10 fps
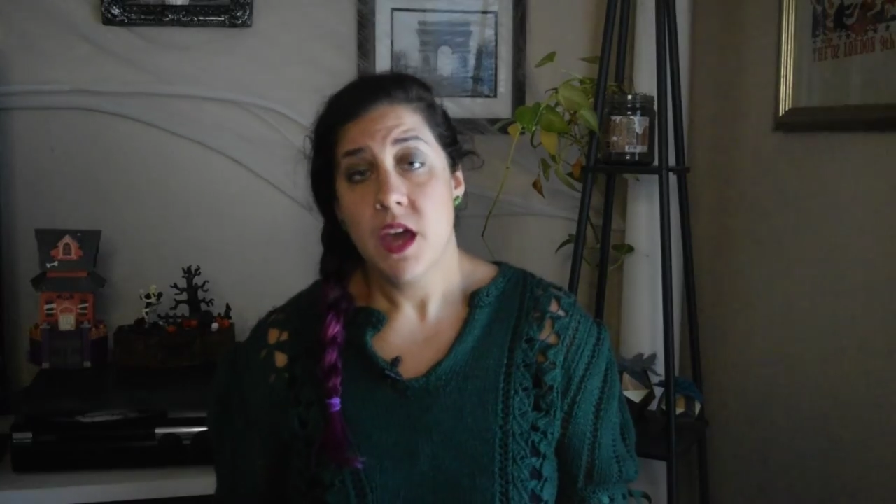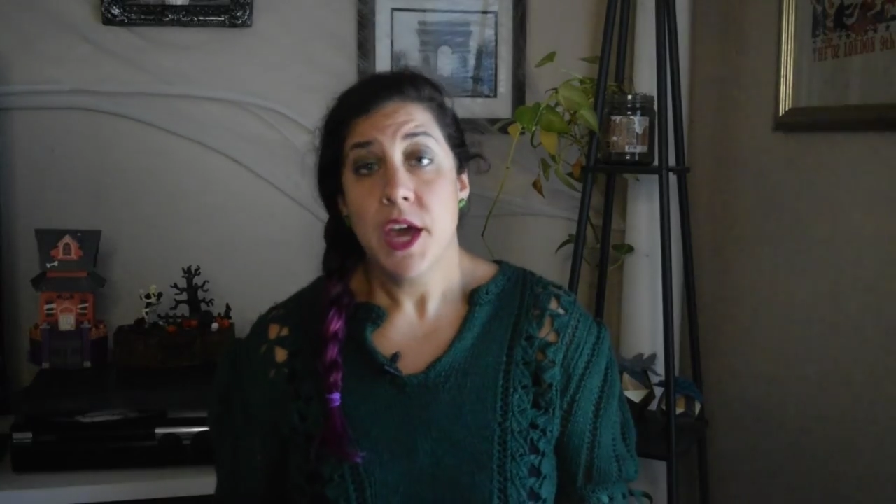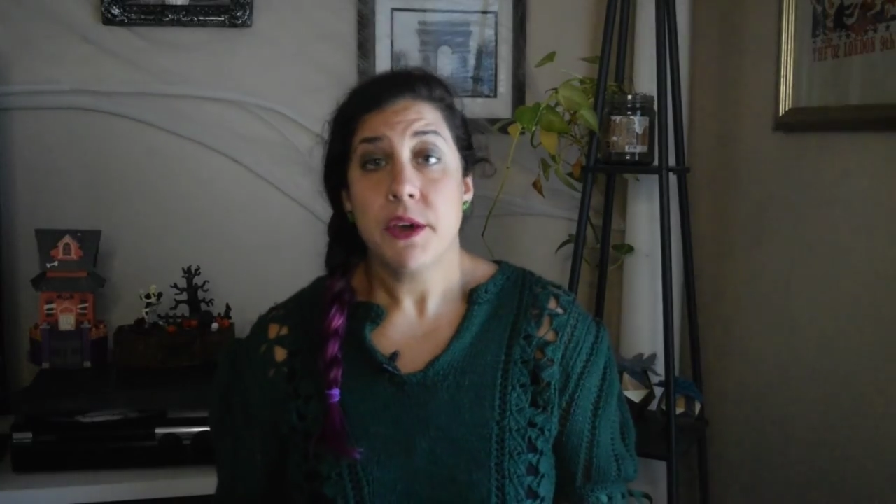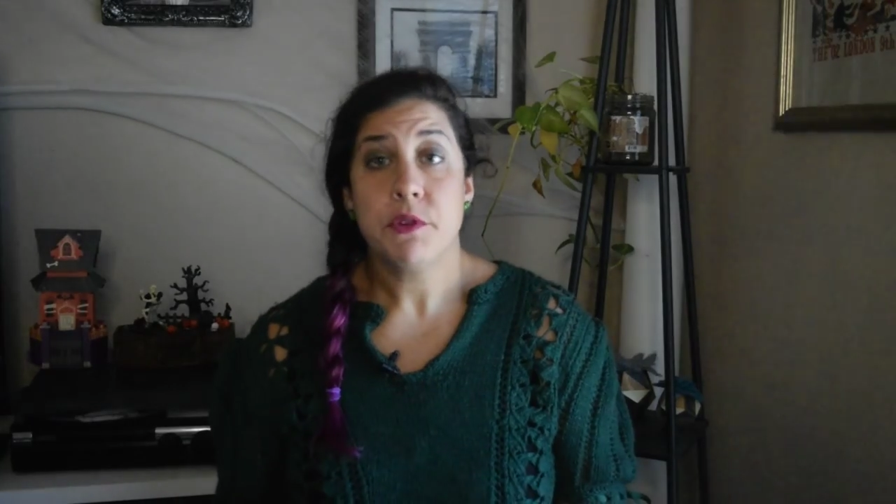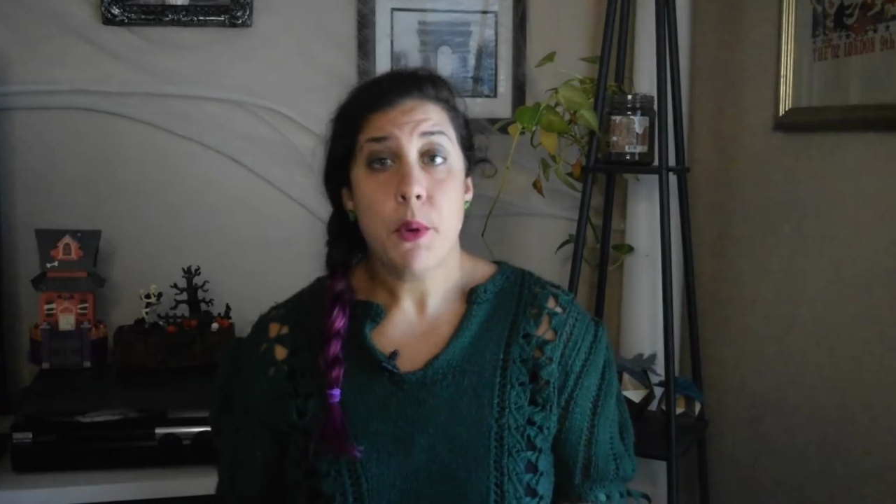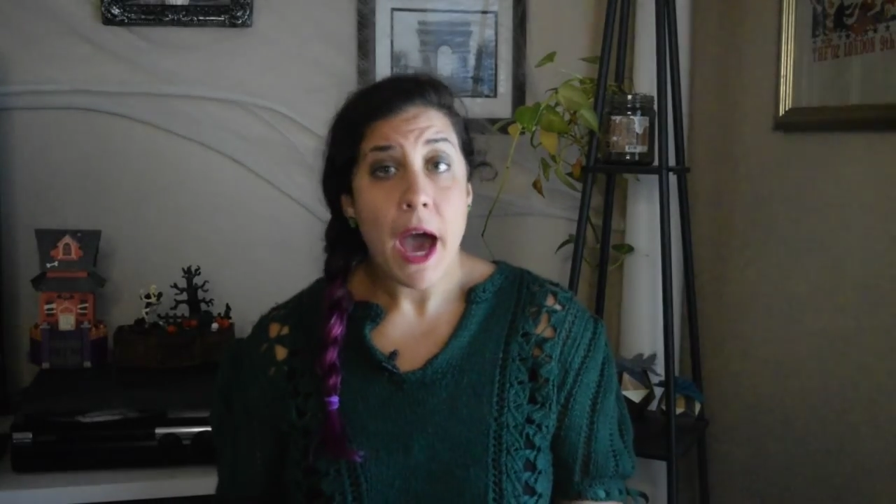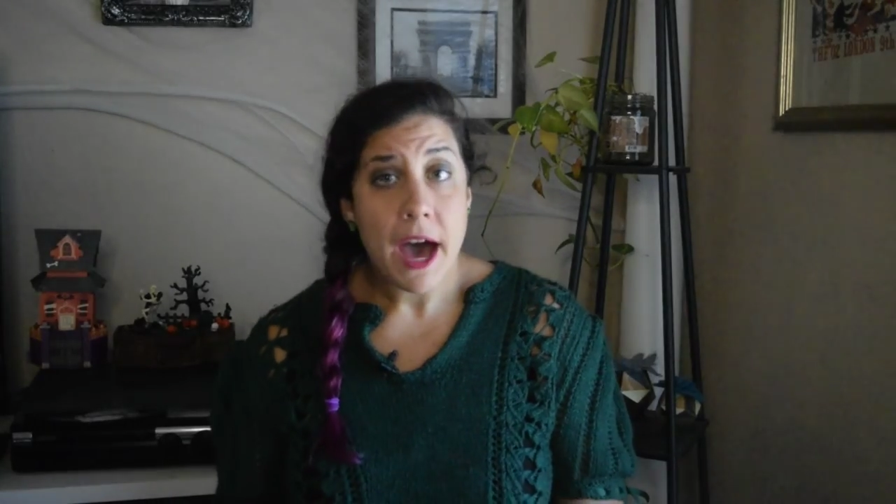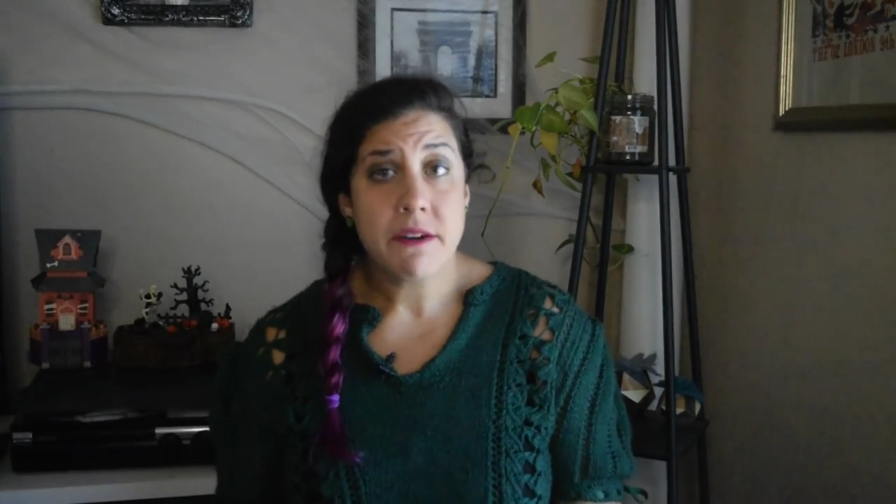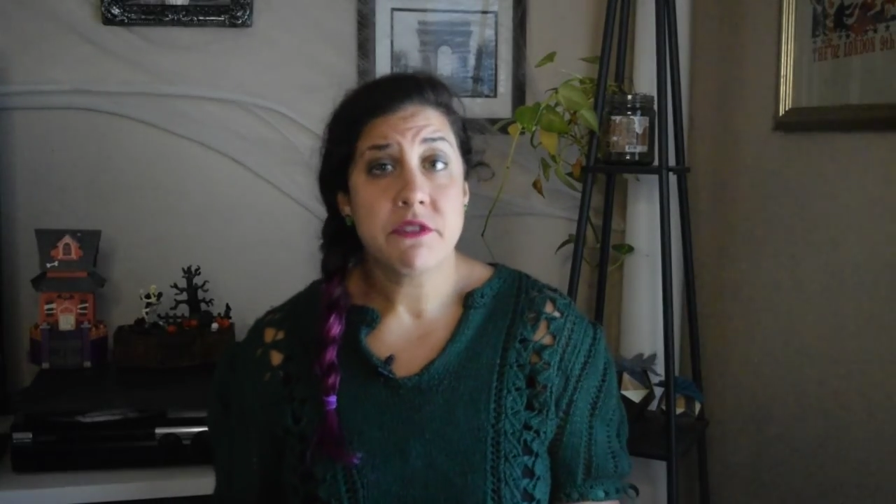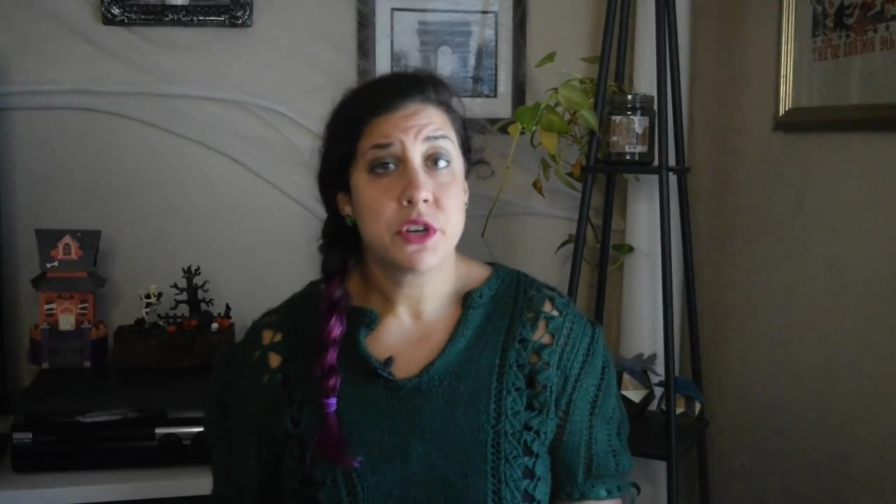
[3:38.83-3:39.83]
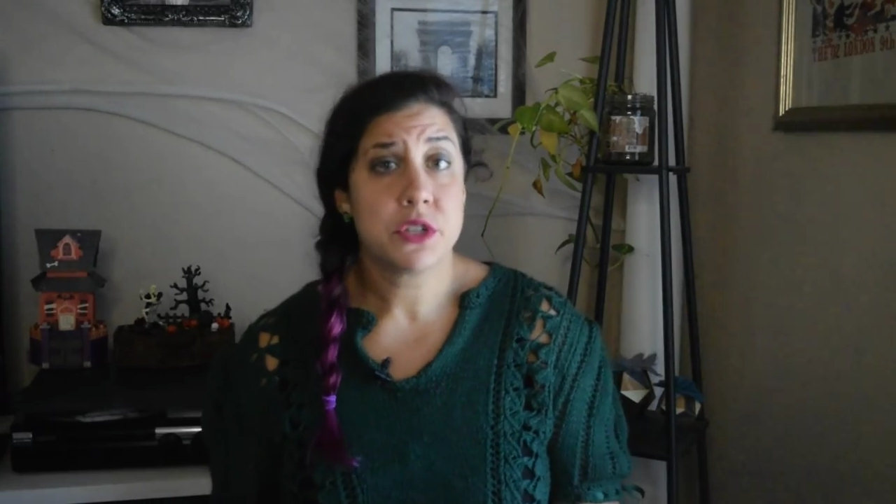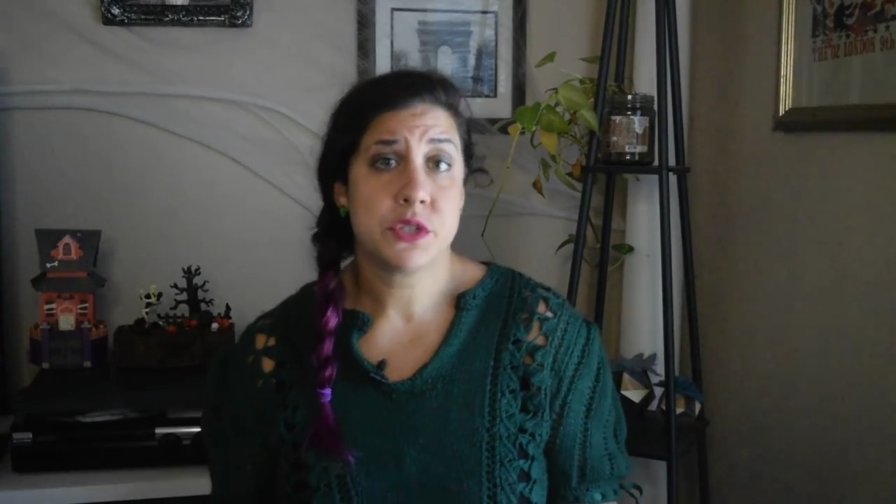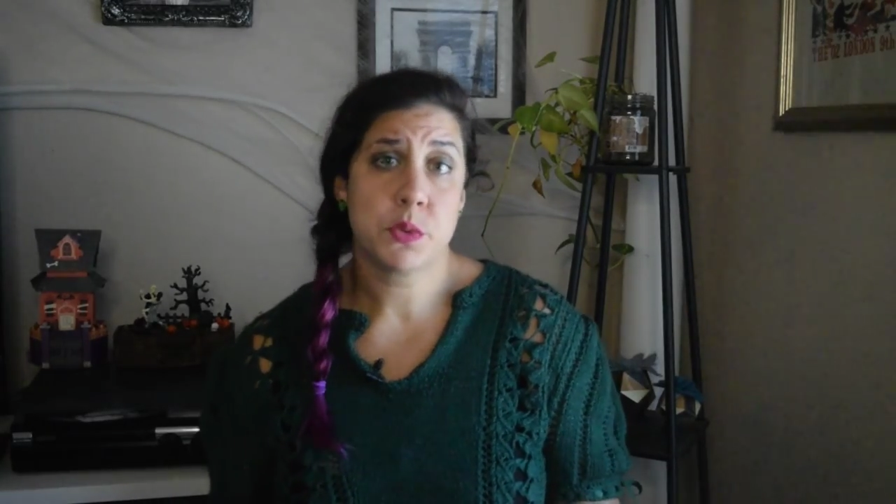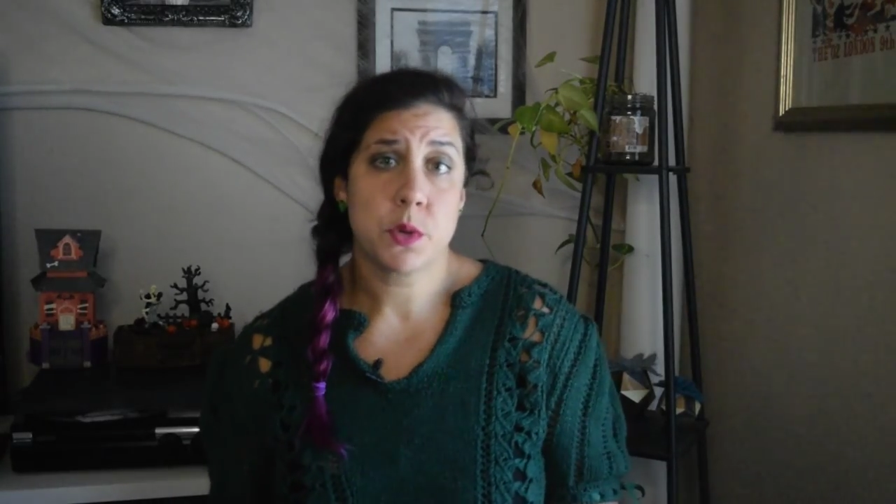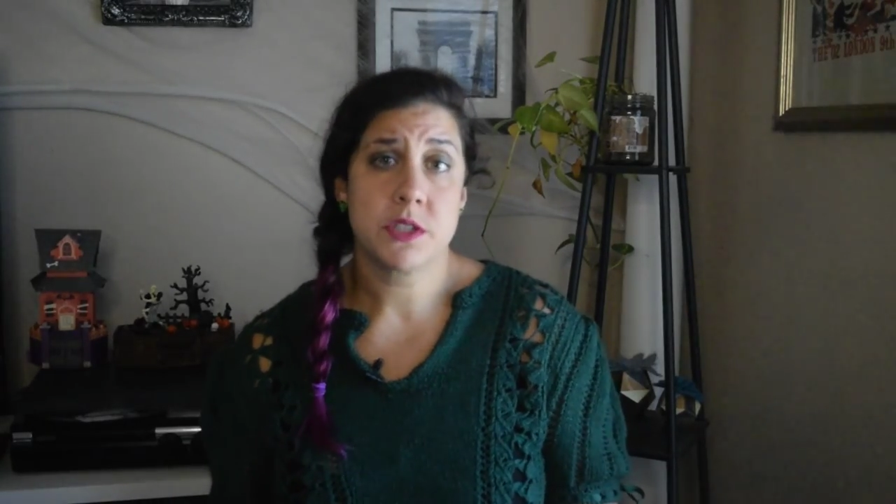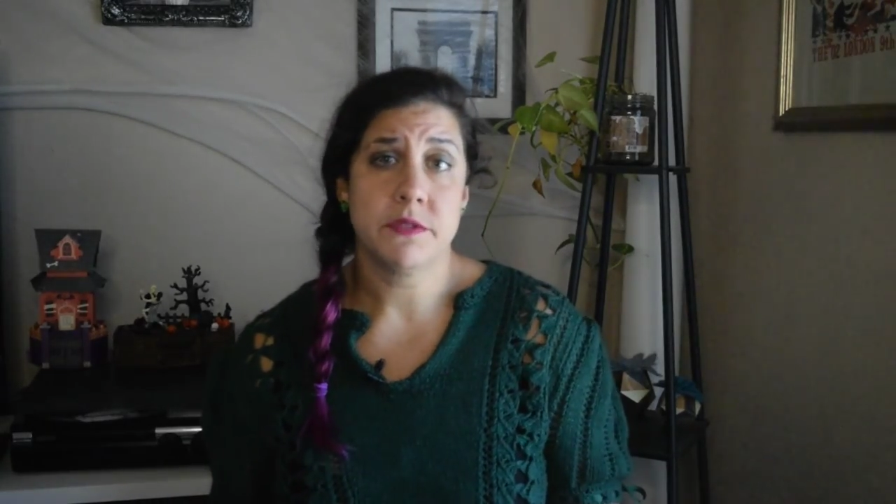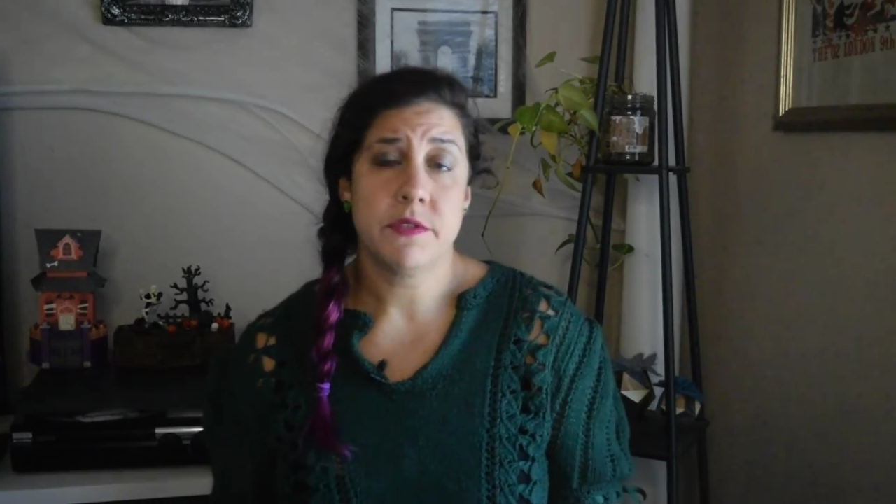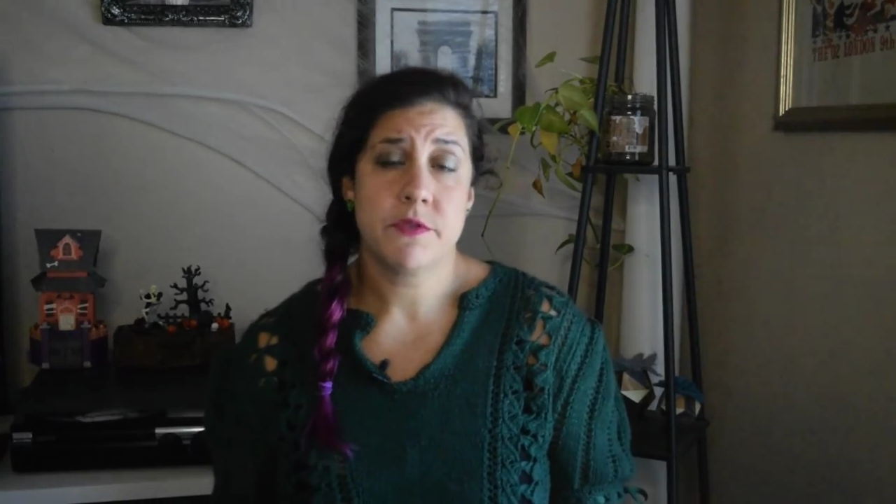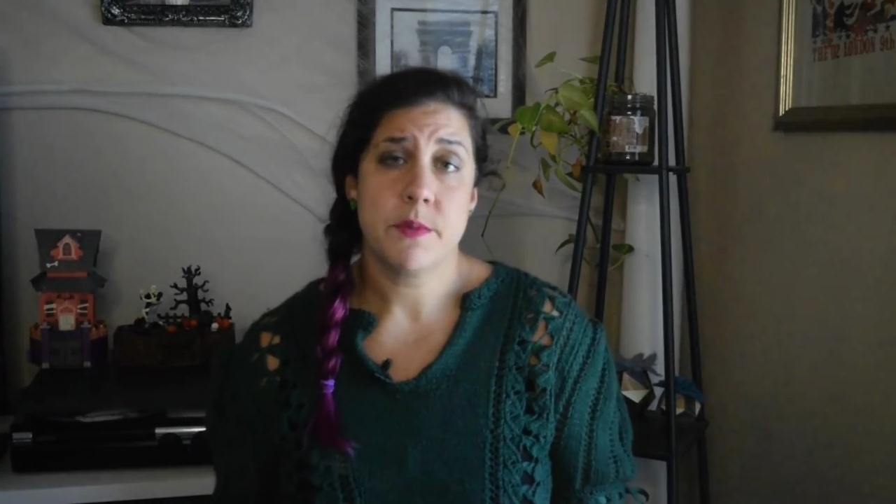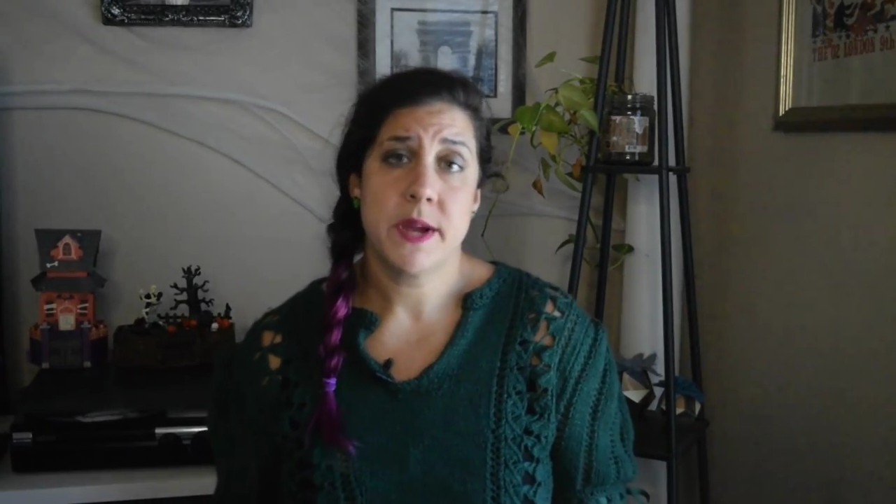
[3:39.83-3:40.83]
If you have a good source of
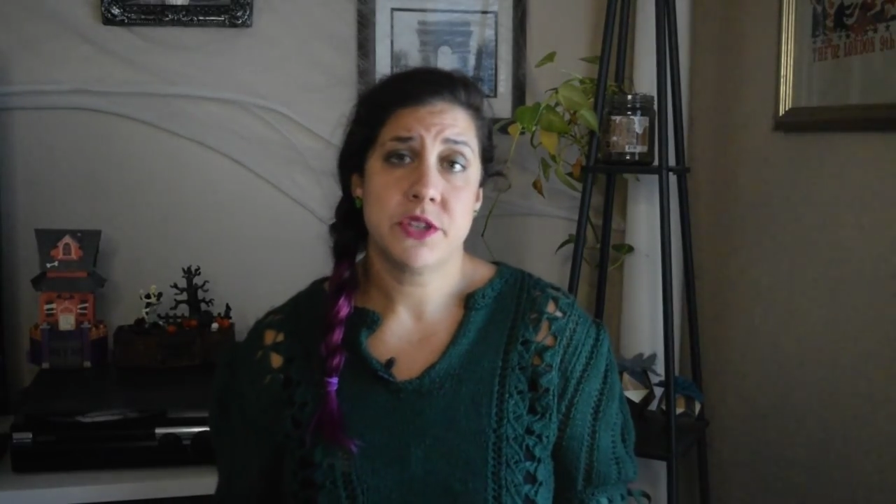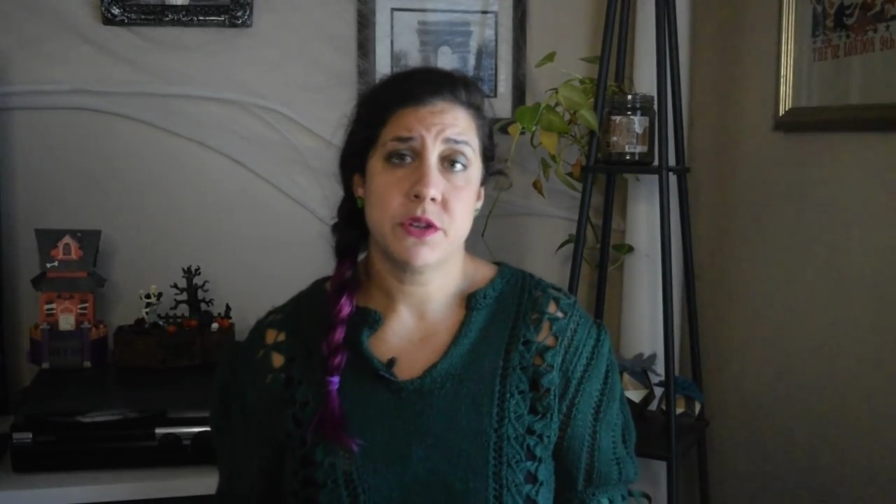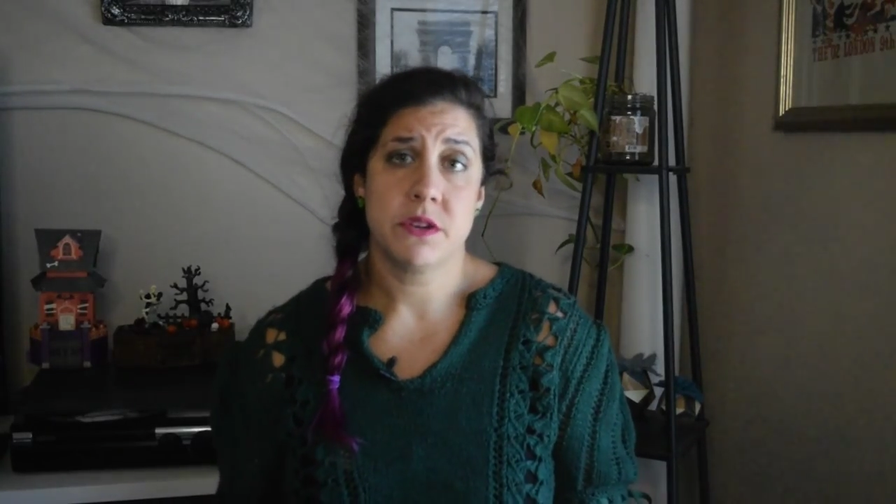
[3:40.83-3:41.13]
information